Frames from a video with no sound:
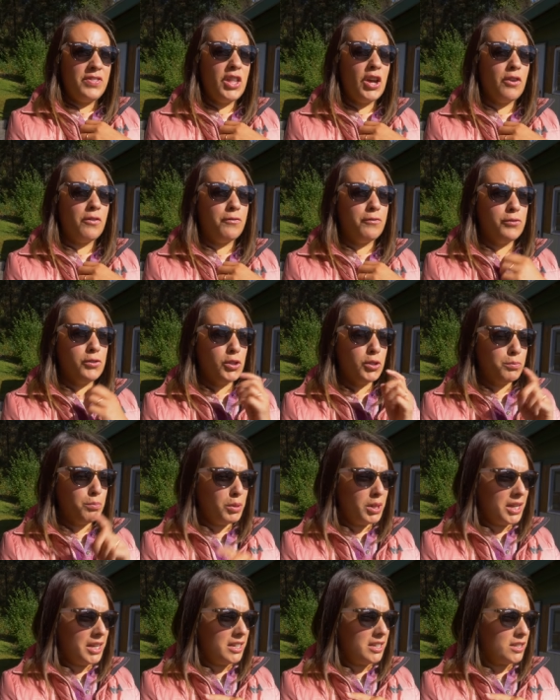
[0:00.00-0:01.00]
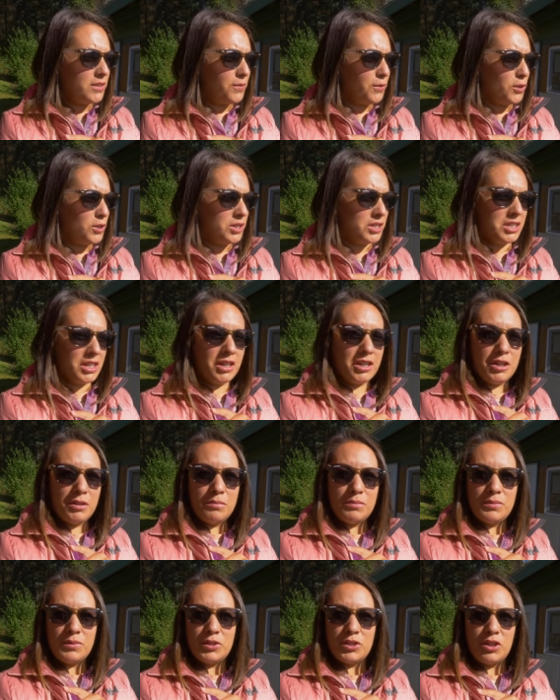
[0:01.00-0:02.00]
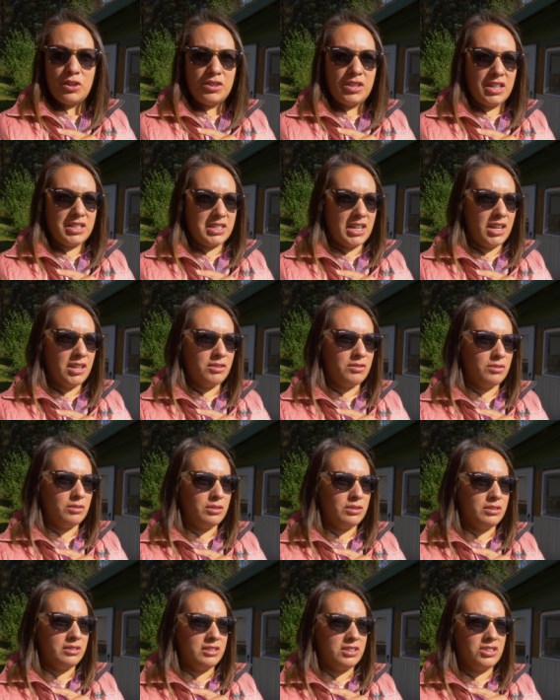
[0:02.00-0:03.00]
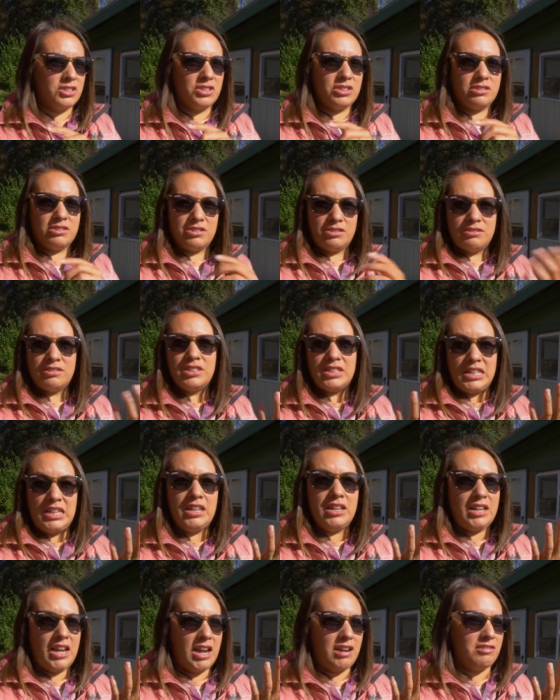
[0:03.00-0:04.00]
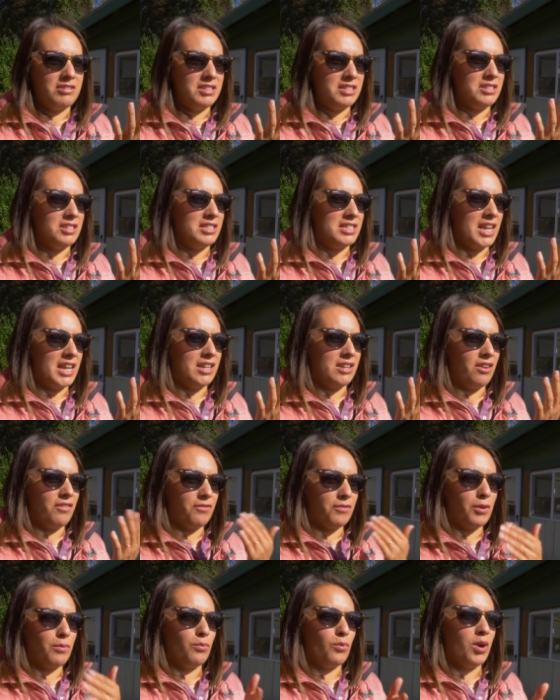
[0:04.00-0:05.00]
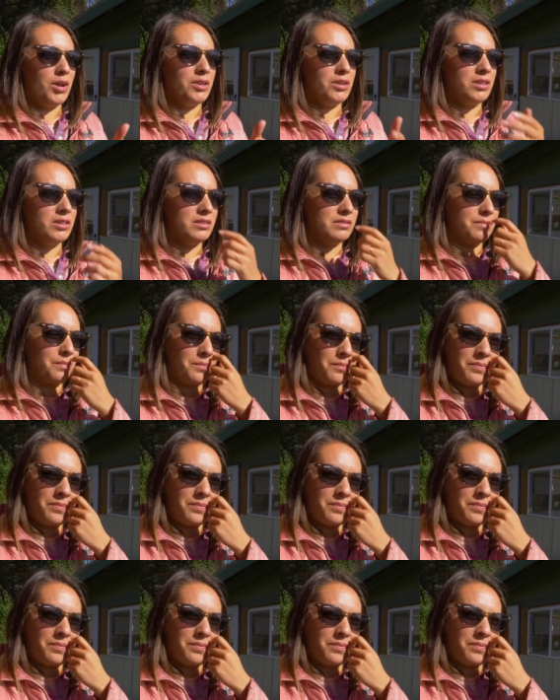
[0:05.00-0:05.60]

No, float plane is first time, so that's kind of cool. See how it's to take up from water.